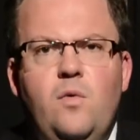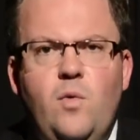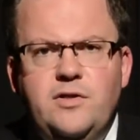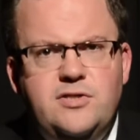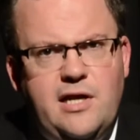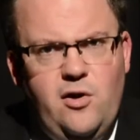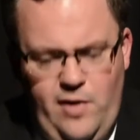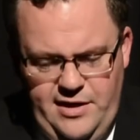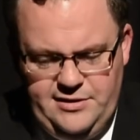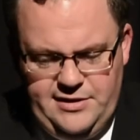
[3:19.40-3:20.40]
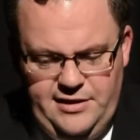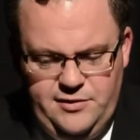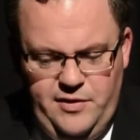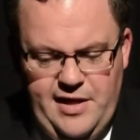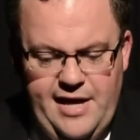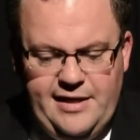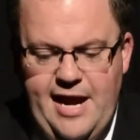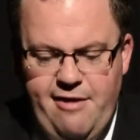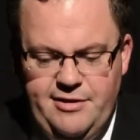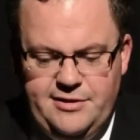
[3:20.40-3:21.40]
Once acquainted with our
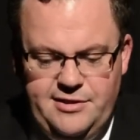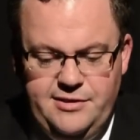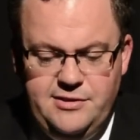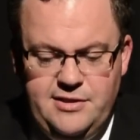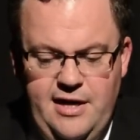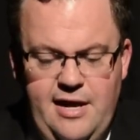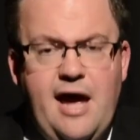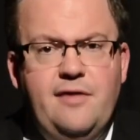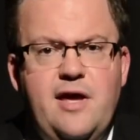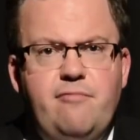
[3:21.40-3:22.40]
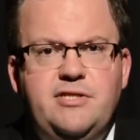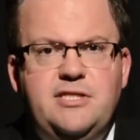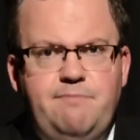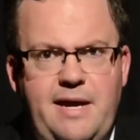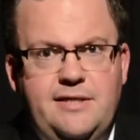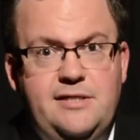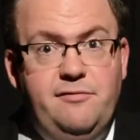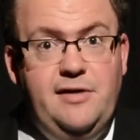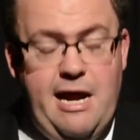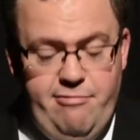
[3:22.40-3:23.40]
characters and their
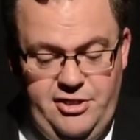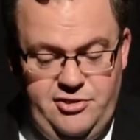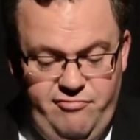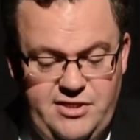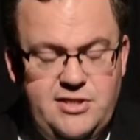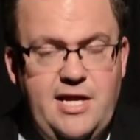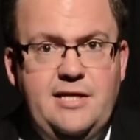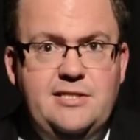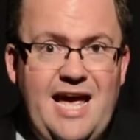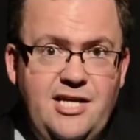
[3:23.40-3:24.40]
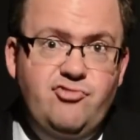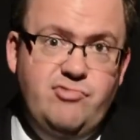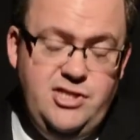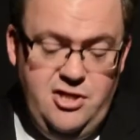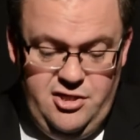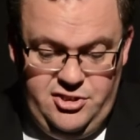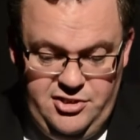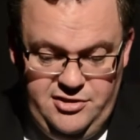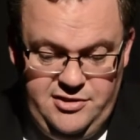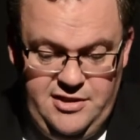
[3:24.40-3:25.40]
respective characteristics as
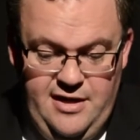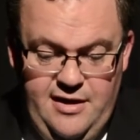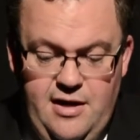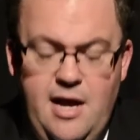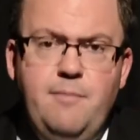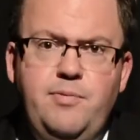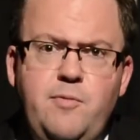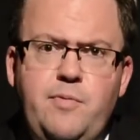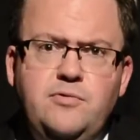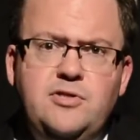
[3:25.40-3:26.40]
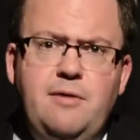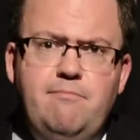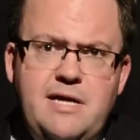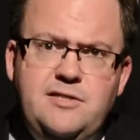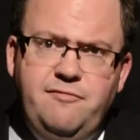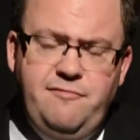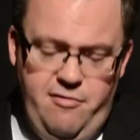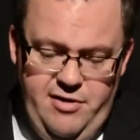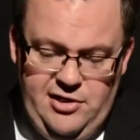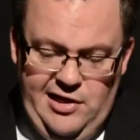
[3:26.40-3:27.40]
researchers, pupils can
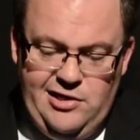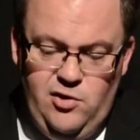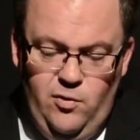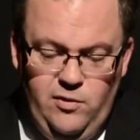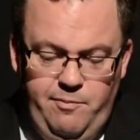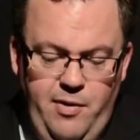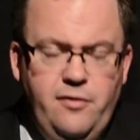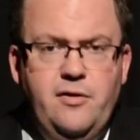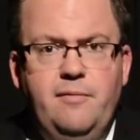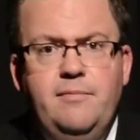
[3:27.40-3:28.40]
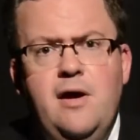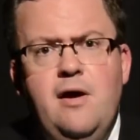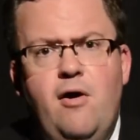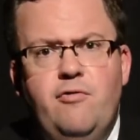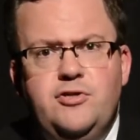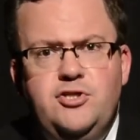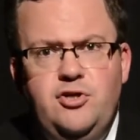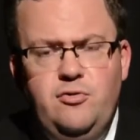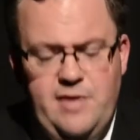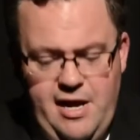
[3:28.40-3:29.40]
metaphorically call upon them or
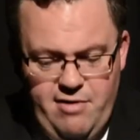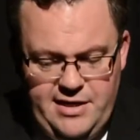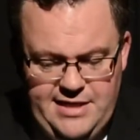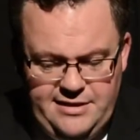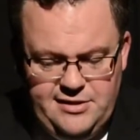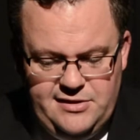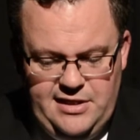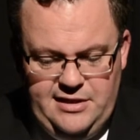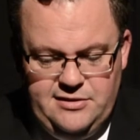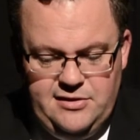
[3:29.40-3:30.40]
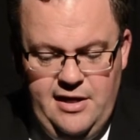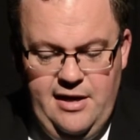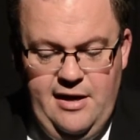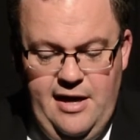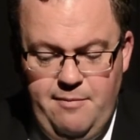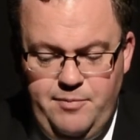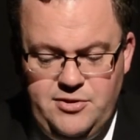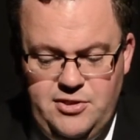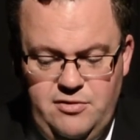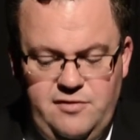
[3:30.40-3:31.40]
assume their identities in
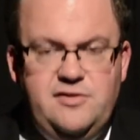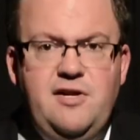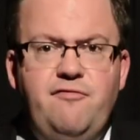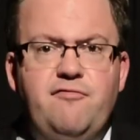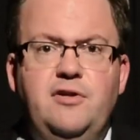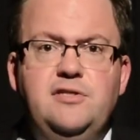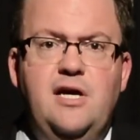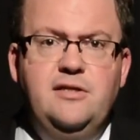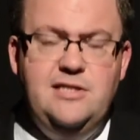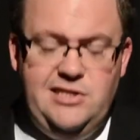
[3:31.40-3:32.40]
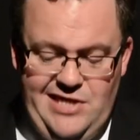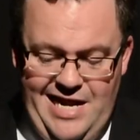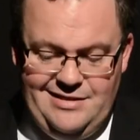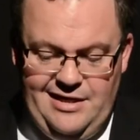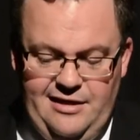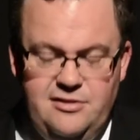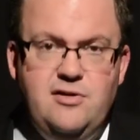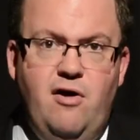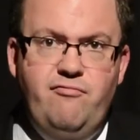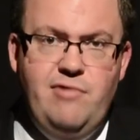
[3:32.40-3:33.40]
pursuit of different understandings
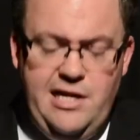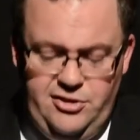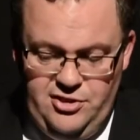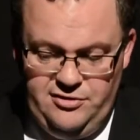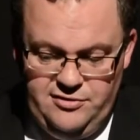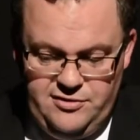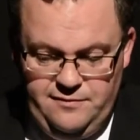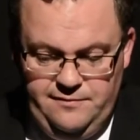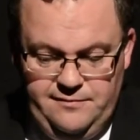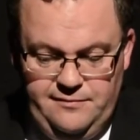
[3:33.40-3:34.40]
of religions.